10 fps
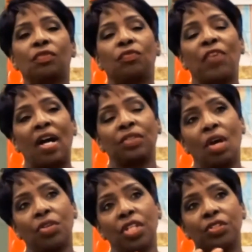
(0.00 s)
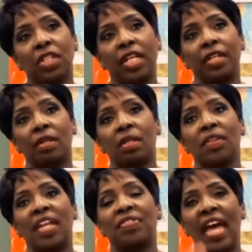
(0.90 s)
found out years later
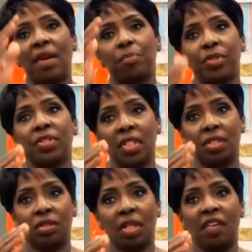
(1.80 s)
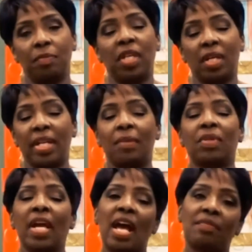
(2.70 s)
that procedure left me unable
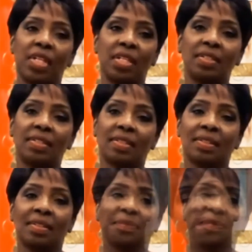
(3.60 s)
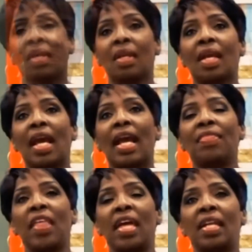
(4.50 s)
to have kids. And
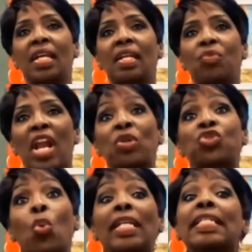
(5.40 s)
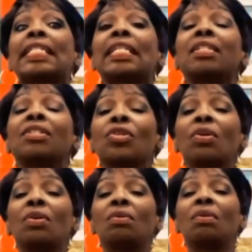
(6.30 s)
then when I was 26 years
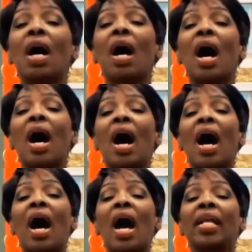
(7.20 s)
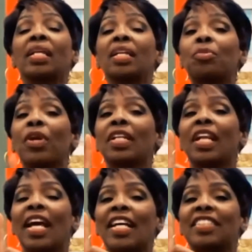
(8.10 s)
old, I didn't get pregnant.
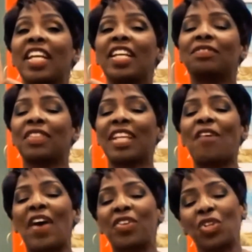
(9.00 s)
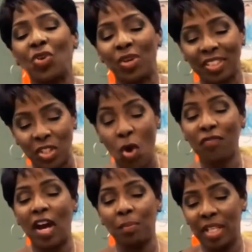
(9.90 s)
I got saved. So I found the Lord. The Lord
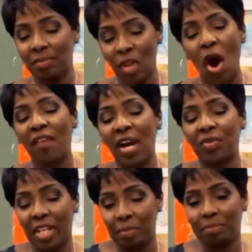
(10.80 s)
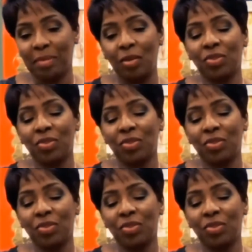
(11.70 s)
found me. No, I found him. He was